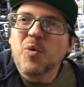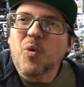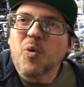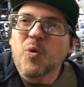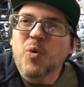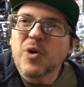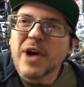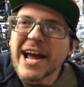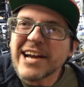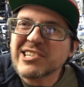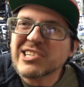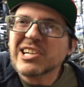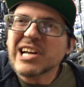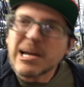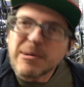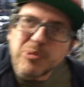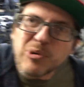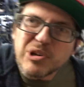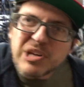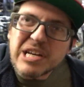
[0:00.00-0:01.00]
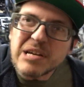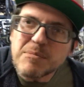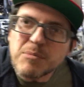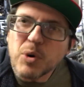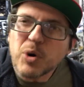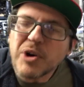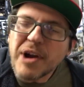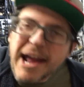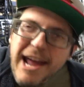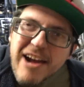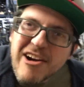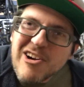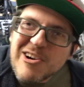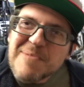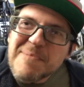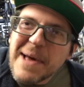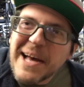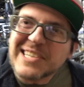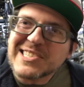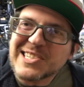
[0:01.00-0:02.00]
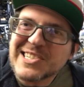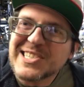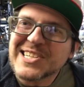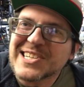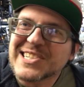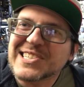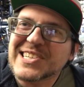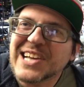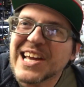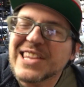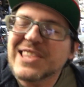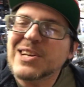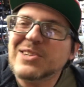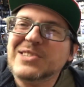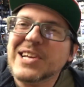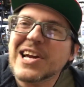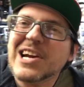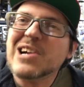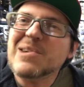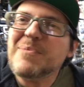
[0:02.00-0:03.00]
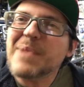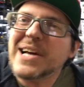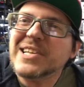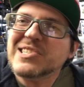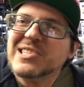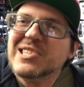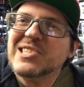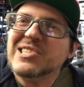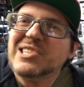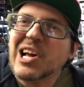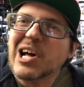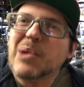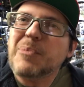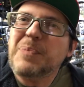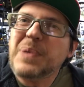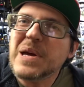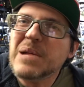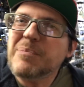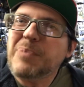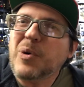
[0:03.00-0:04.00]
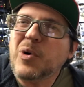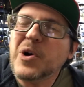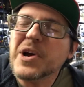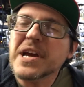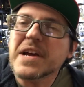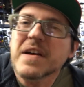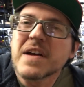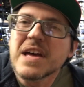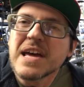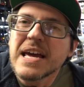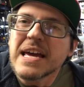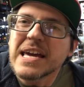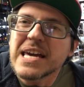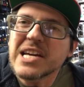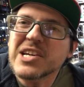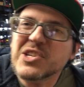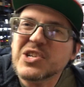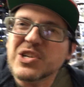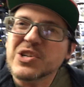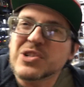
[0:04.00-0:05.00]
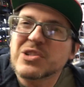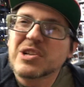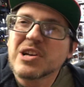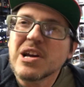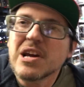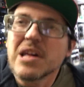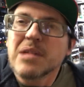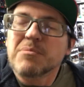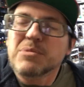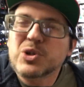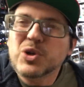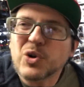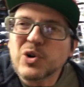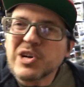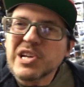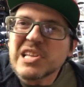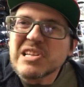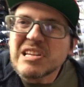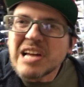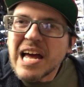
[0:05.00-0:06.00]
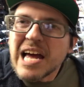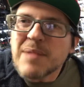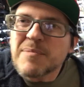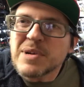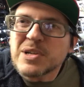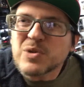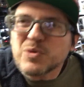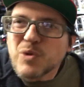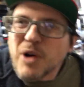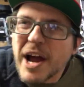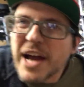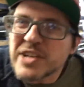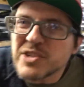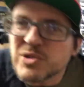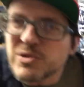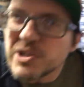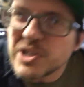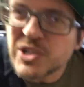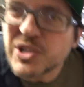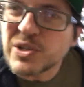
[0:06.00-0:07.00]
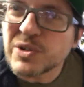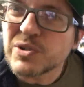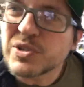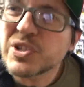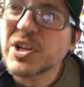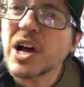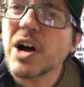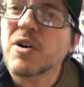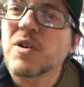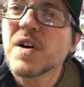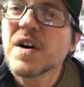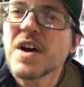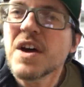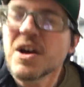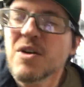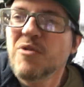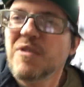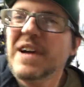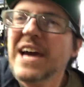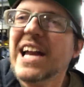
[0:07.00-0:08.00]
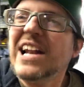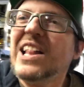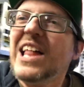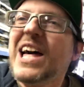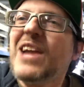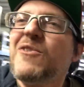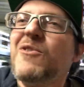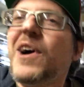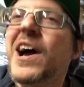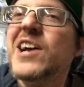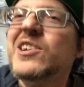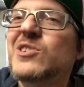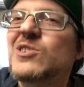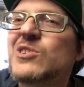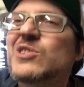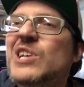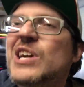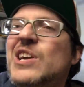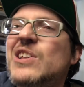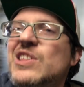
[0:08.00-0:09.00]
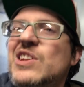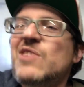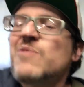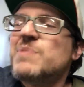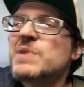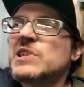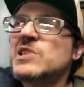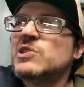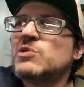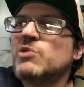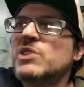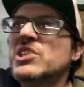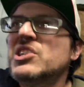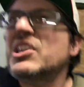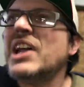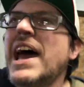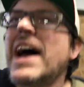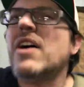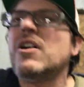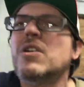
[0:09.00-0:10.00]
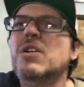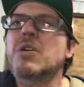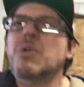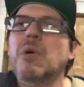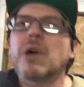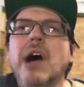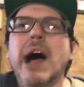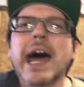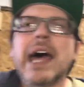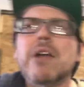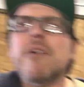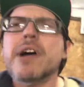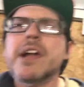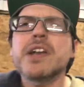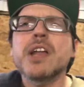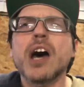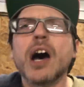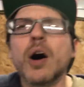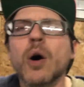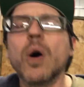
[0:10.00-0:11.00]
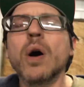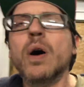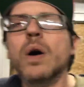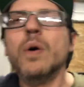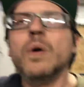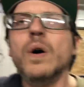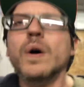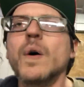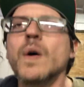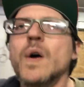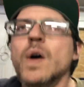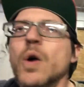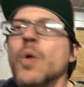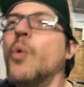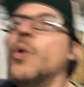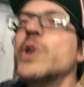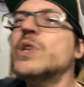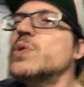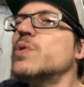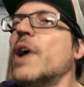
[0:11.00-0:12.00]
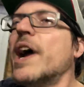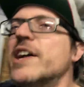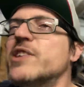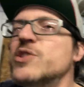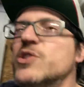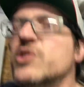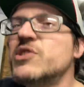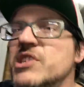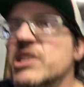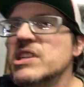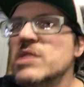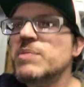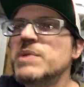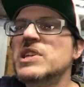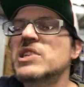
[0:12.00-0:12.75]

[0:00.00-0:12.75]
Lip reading: we're actually able to get more error messages. And those error messages help pinpoint issues. Majority of the time, it's riser issues. So, we got a lot of risers there that have been switched out. Well, how do I know which risers need to be